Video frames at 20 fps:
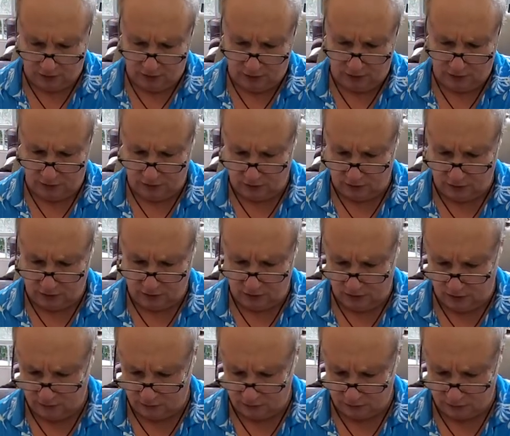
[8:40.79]
And then
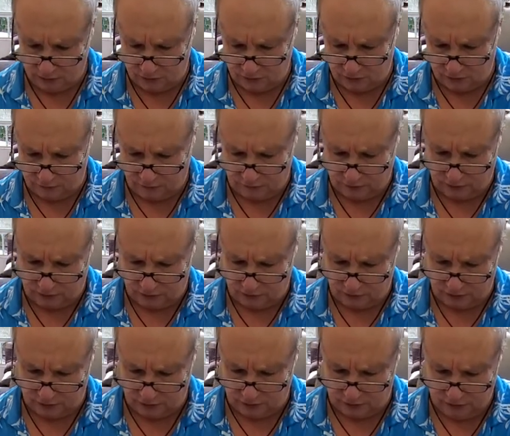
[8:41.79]
again,
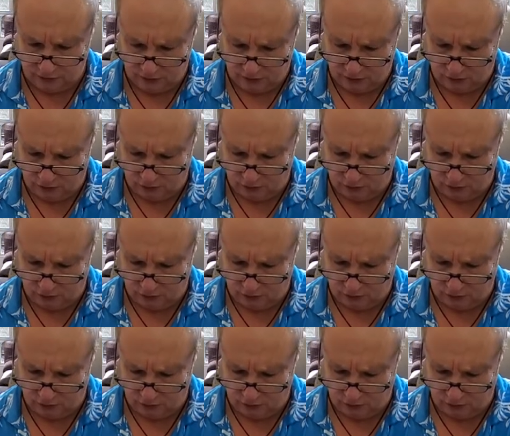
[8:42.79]
significantly,